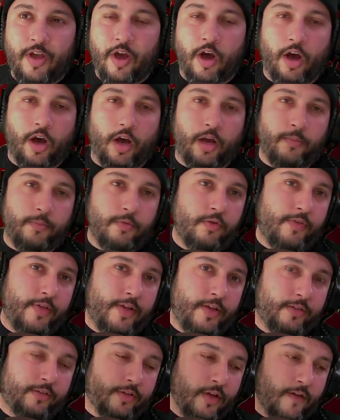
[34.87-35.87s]
on
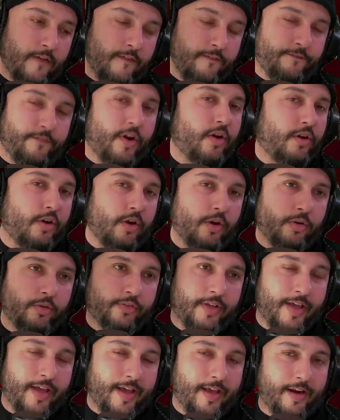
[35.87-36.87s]
movies,
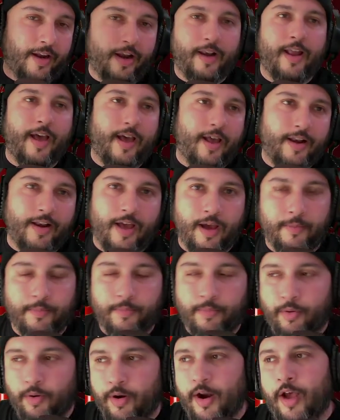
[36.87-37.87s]
Funkos, and a lot
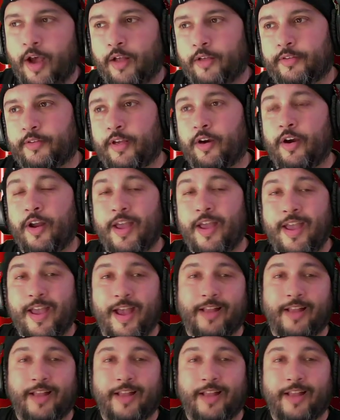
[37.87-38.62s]
more out there.